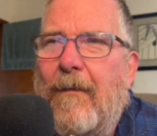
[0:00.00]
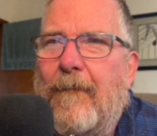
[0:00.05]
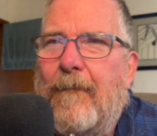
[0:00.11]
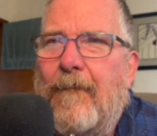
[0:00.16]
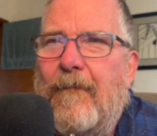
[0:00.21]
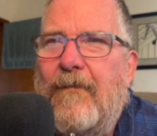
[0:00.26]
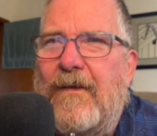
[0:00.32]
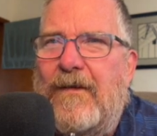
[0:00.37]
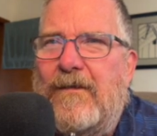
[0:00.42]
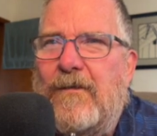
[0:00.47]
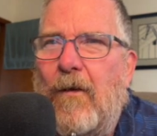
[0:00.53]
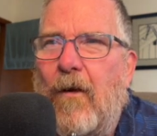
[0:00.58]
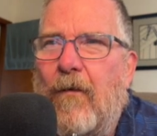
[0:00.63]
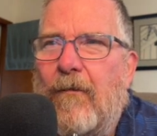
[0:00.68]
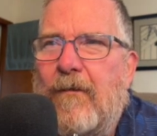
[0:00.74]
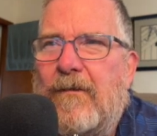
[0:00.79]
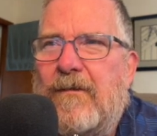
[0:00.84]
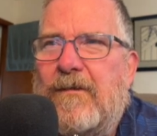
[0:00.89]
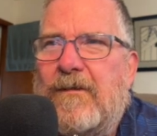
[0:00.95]
These
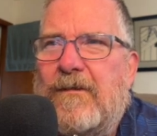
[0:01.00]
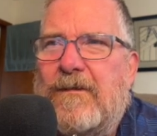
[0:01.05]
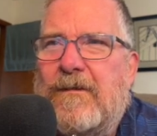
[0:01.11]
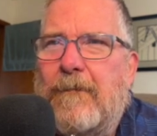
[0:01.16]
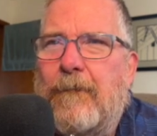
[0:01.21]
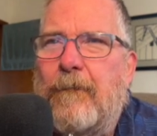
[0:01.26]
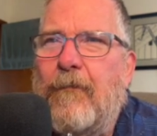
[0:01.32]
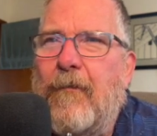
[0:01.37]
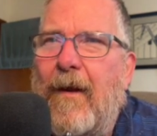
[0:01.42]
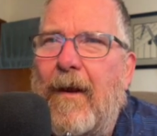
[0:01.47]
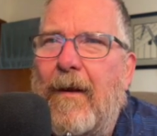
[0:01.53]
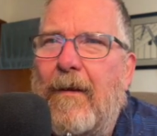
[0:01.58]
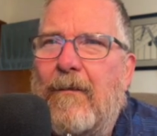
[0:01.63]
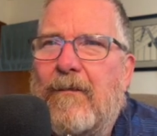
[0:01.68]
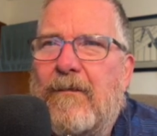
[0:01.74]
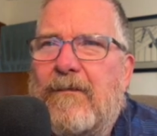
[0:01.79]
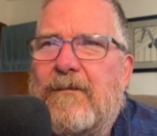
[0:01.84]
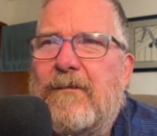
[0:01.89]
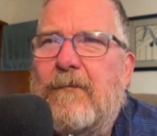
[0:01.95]
oranges and
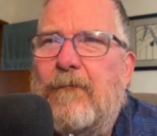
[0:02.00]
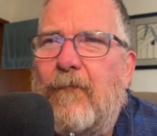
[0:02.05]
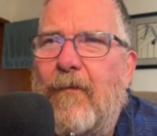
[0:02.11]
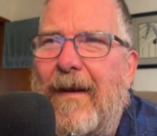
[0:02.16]
browns and